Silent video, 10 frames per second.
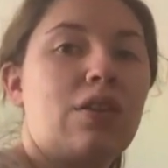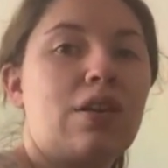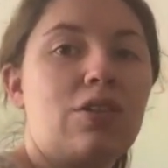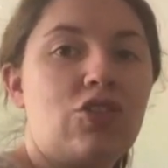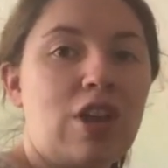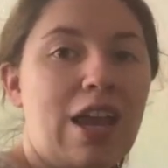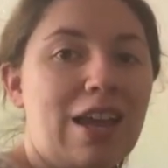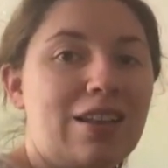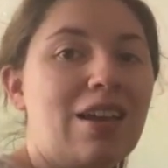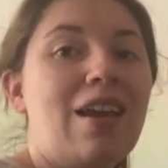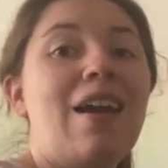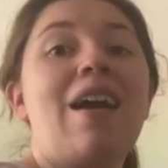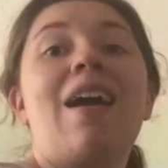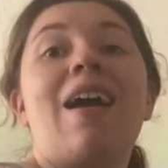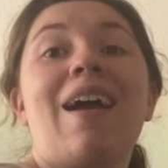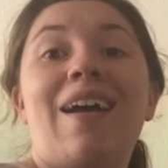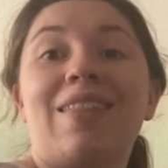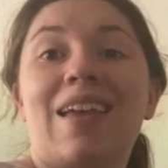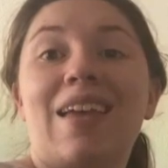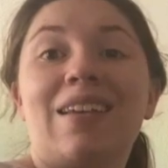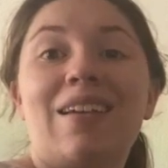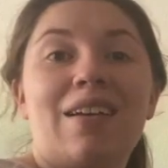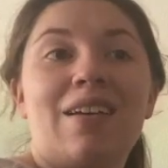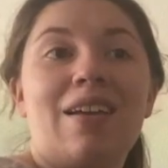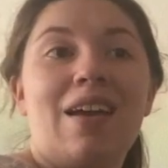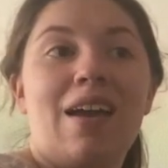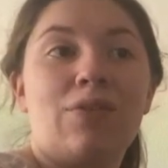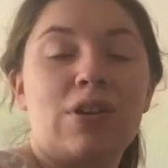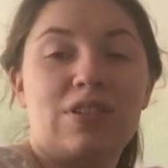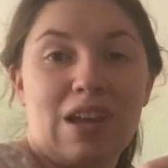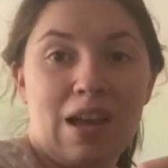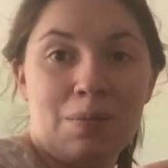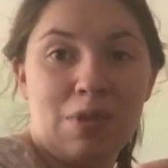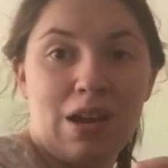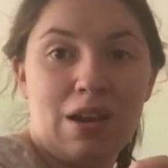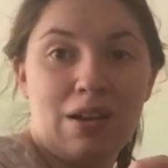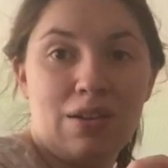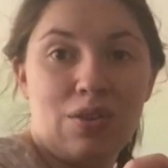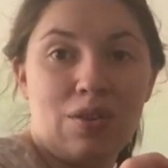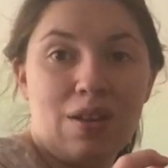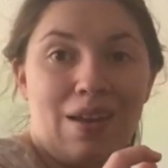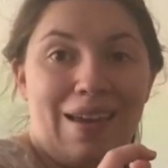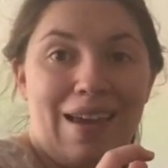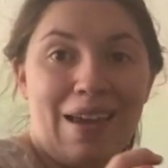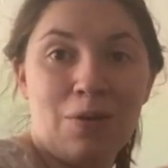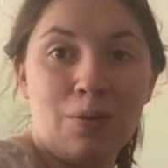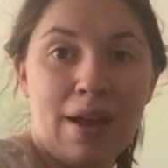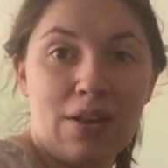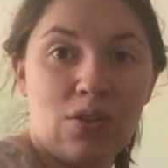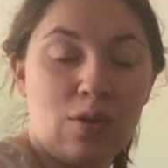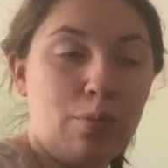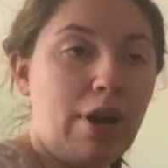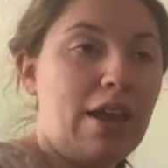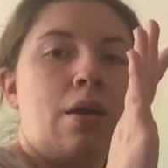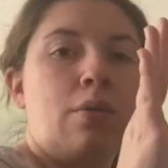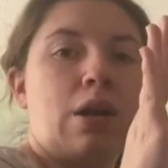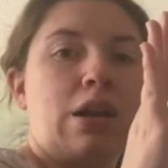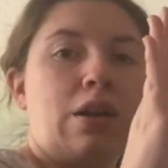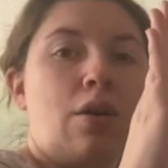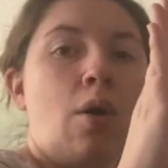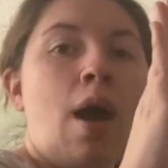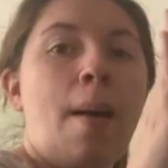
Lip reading: Liza Jane. And then every time there's a rest, a break, we're gonna go